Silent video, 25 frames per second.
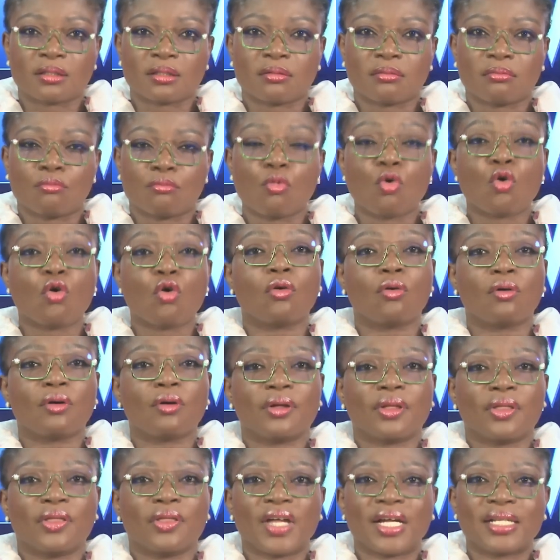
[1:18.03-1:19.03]
more
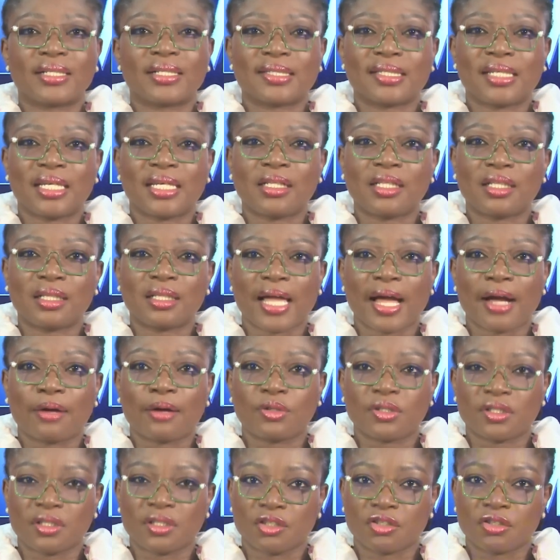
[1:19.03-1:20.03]
than skill
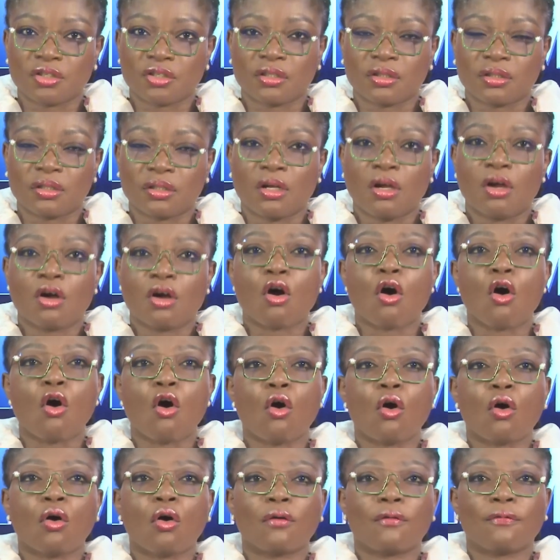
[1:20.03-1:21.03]
acquisition
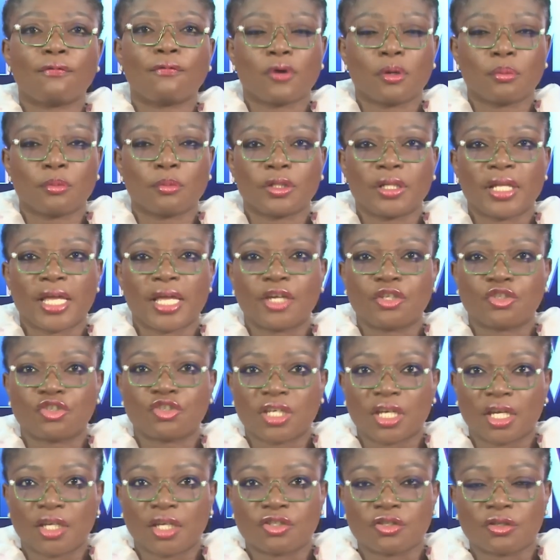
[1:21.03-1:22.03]
or formal
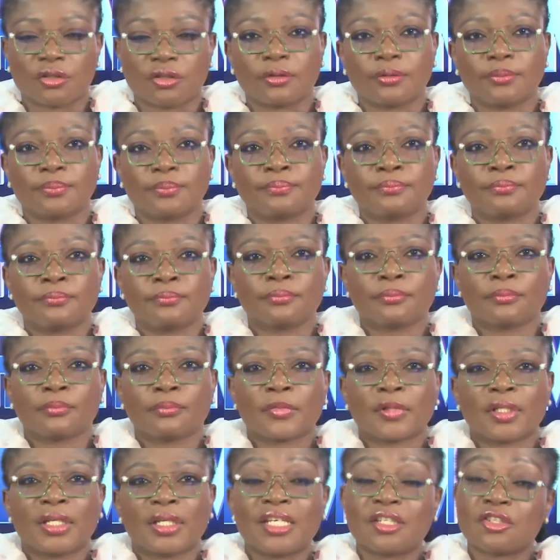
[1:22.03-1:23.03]
education.
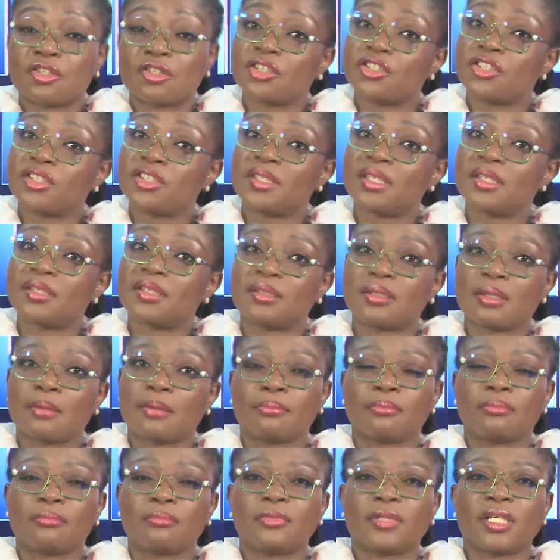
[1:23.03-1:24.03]
In such a system,
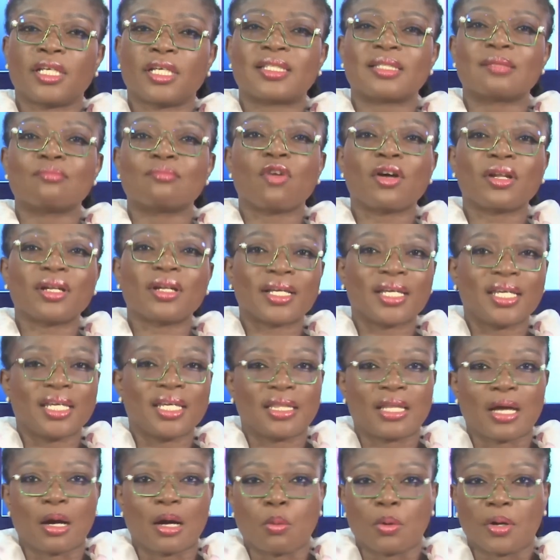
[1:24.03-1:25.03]
it's monarchy
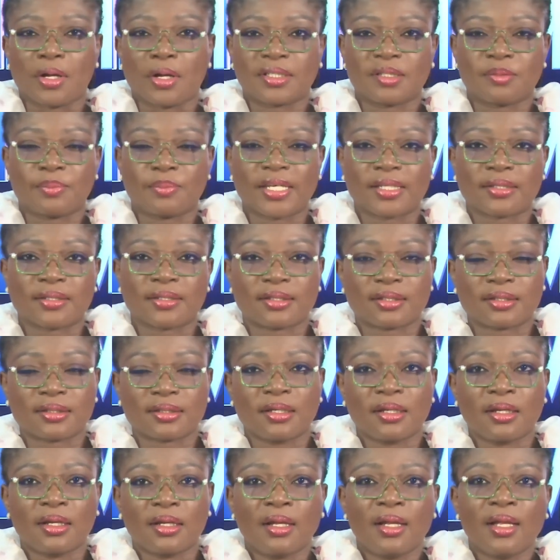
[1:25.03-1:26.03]
that works best.
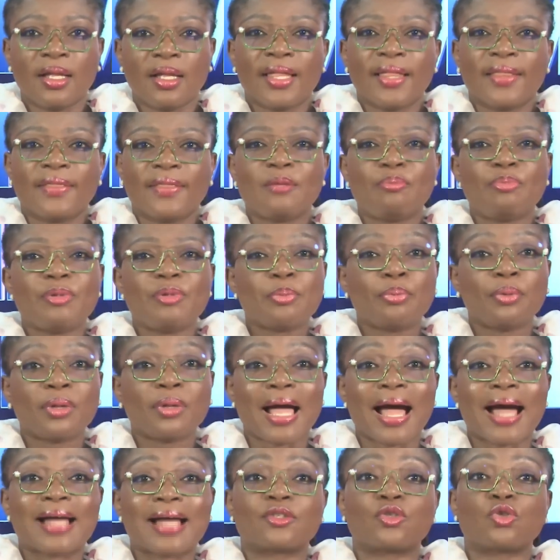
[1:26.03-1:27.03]
The people
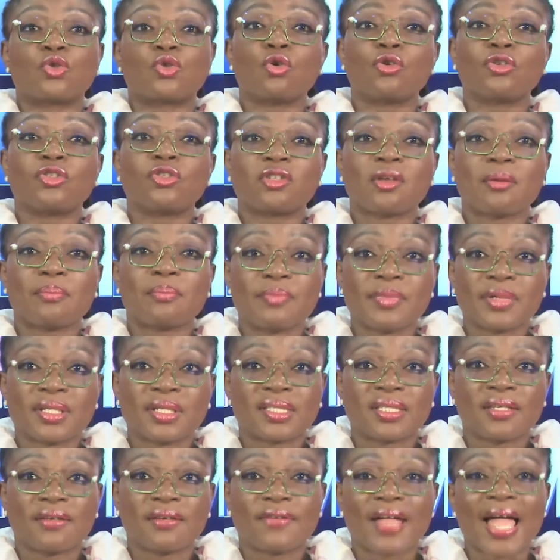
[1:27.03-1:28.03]
are so
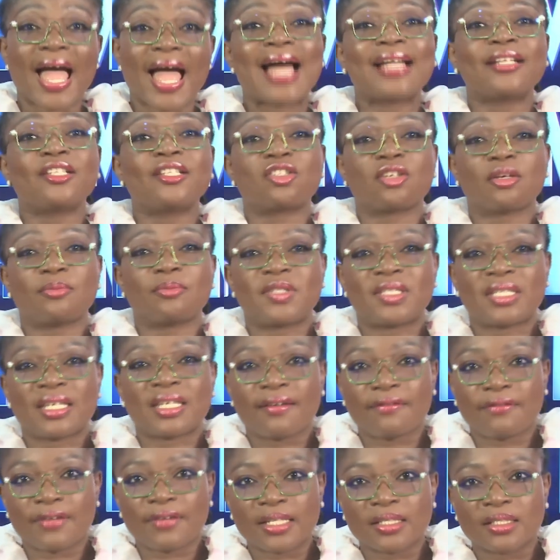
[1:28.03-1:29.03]
submissive and
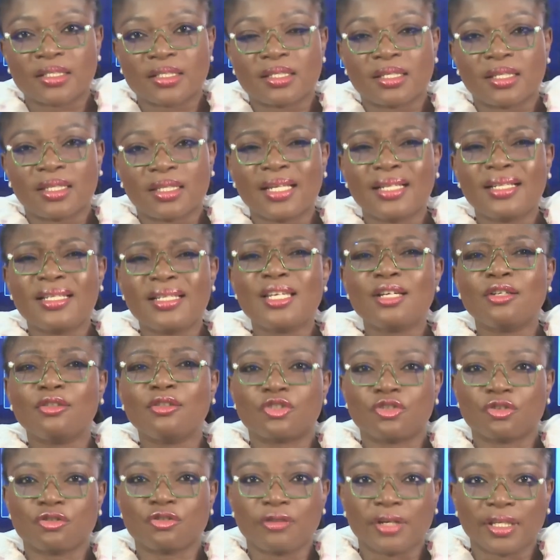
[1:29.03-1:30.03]
subservient, they kneel
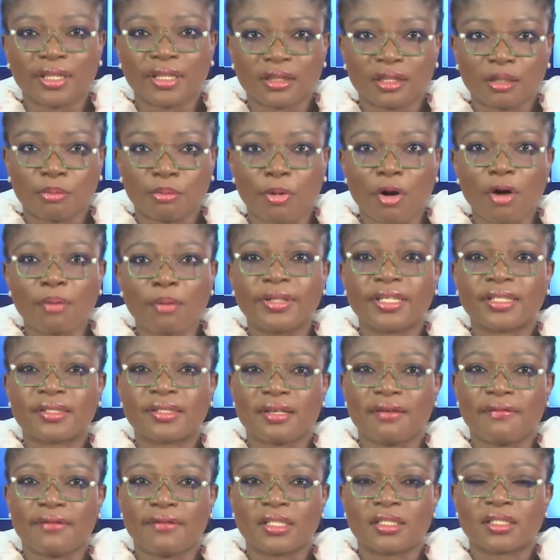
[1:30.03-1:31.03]
to greet the public
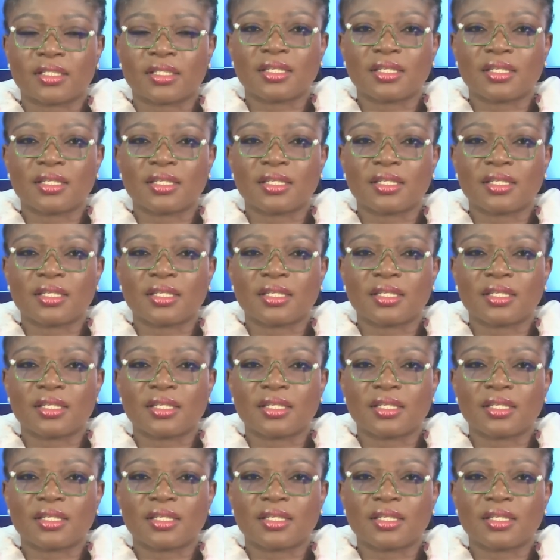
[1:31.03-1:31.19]
servants,